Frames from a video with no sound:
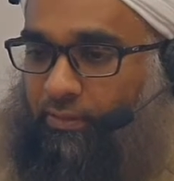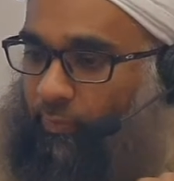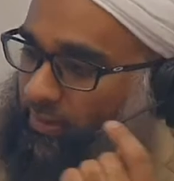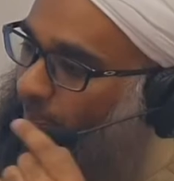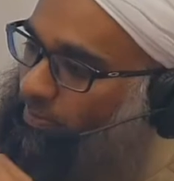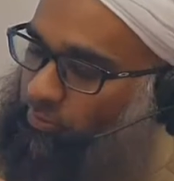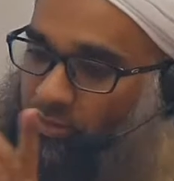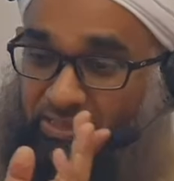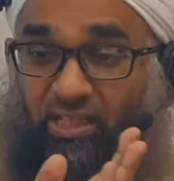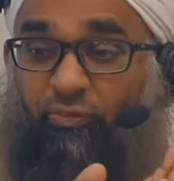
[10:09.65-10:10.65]
But it depends on
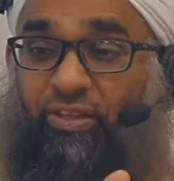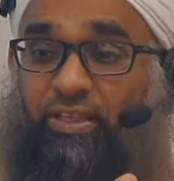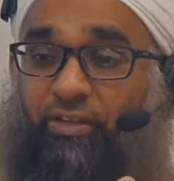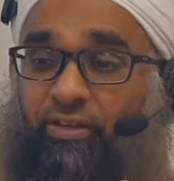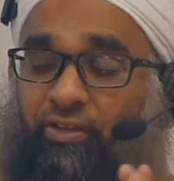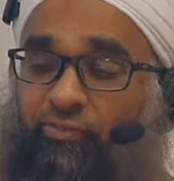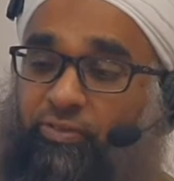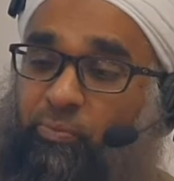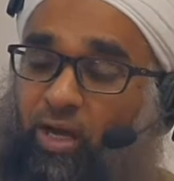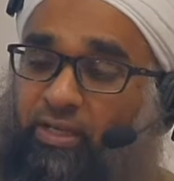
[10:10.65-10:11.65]
as-Shashi fi
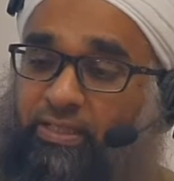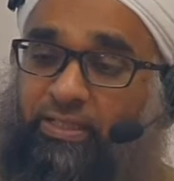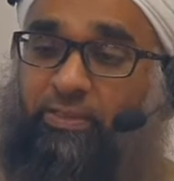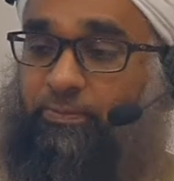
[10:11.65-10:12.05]
muhaqqihi.